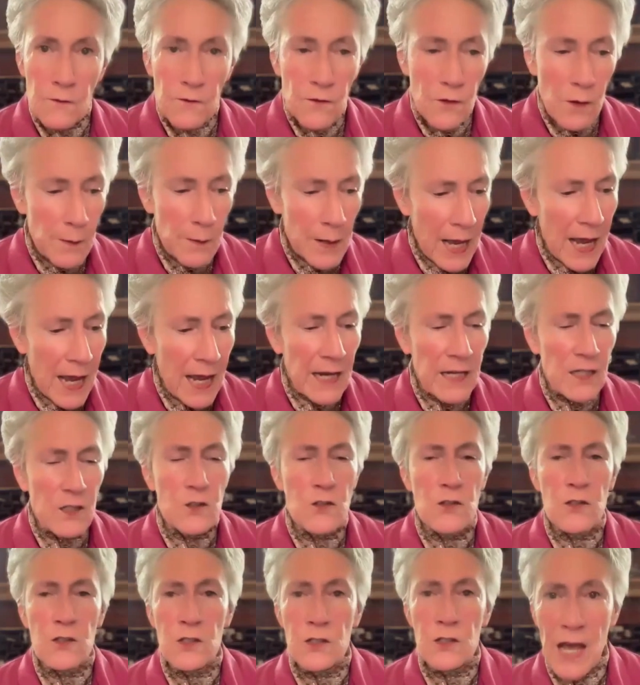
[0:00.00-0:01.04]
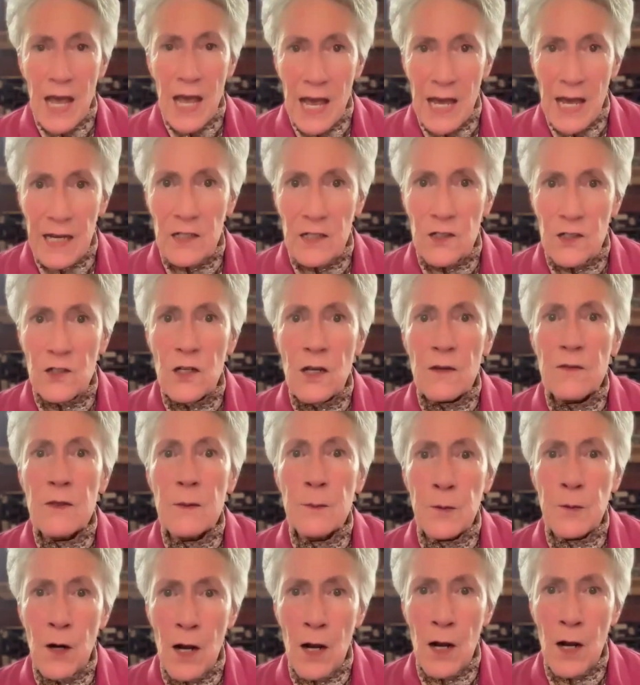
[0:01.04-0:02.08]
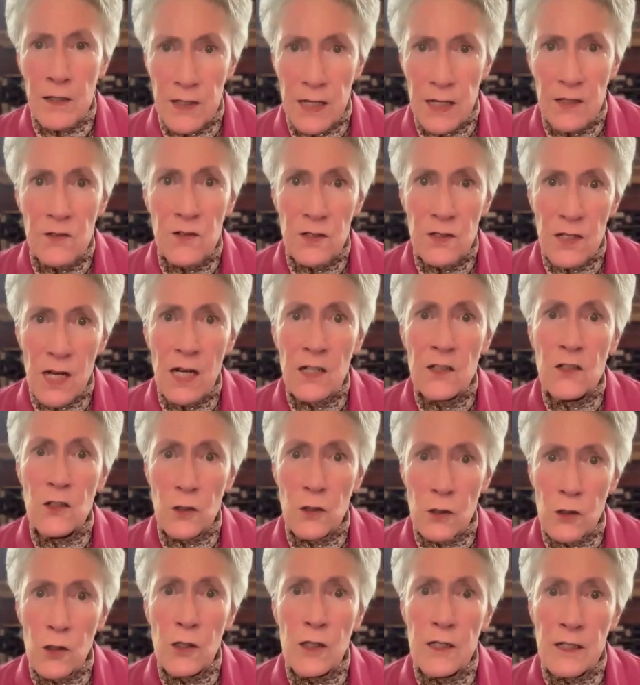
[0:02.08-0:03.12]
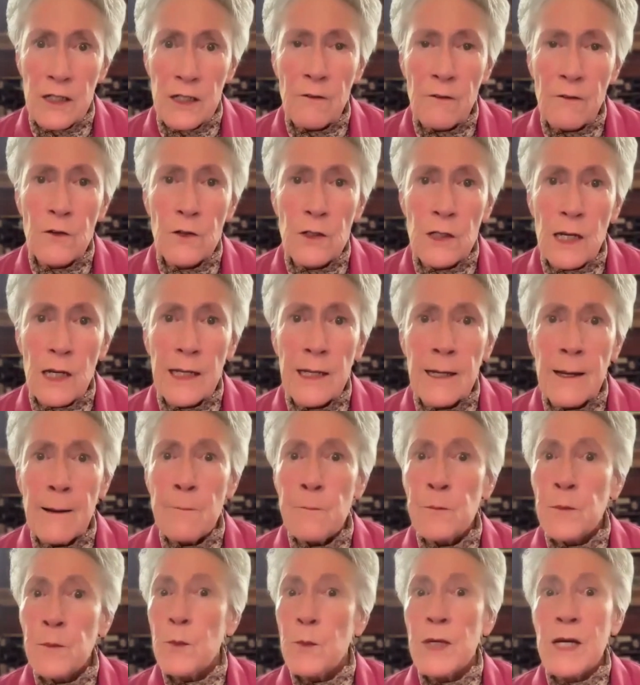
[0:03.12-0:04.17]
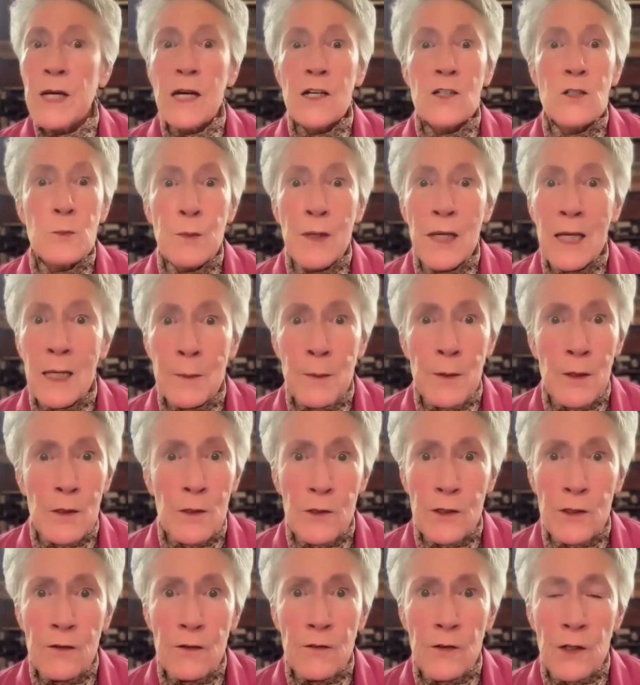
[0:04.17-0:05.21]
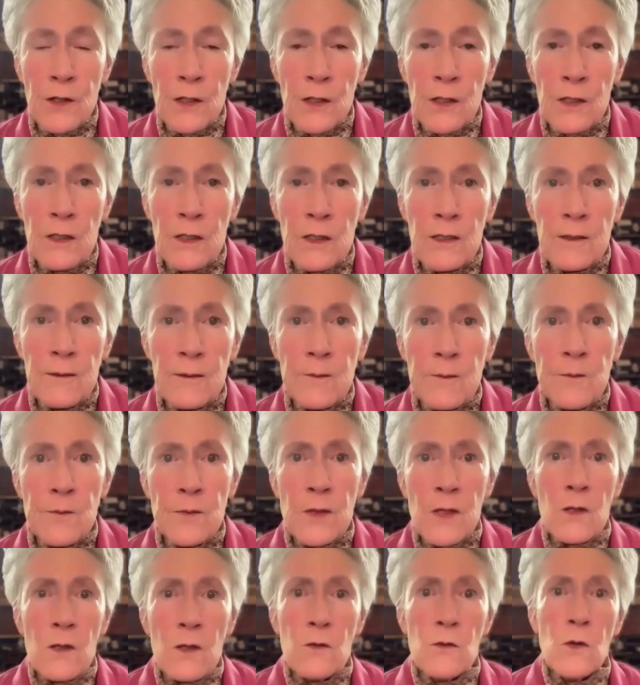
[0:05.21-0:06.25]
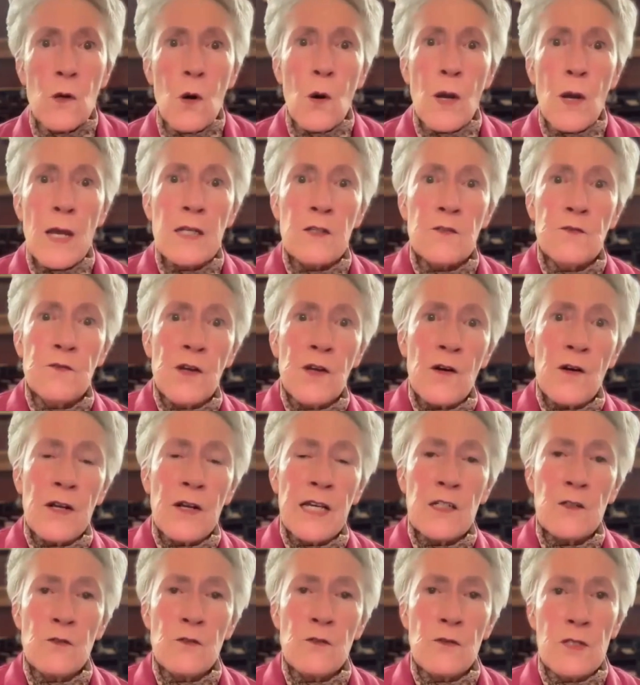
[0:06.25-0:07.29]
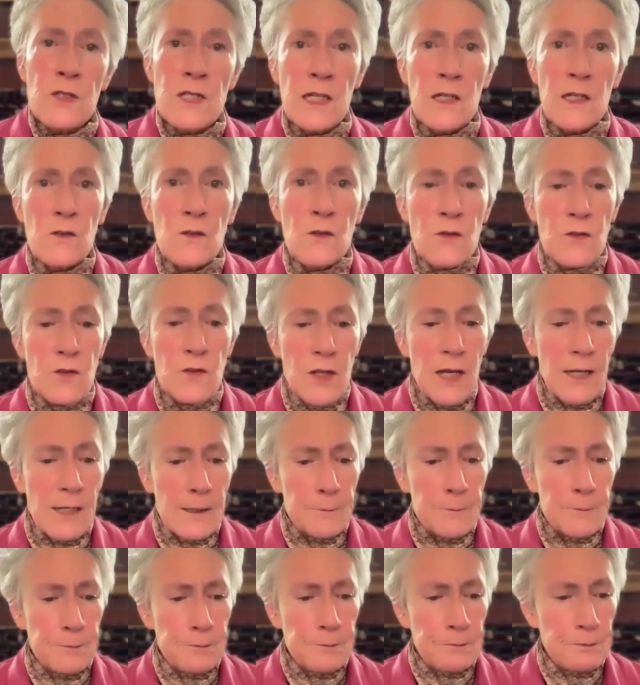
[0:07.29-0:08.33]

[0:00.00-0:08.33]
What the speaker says: from age to age, the process does look differently because people are different. It's very interesting to think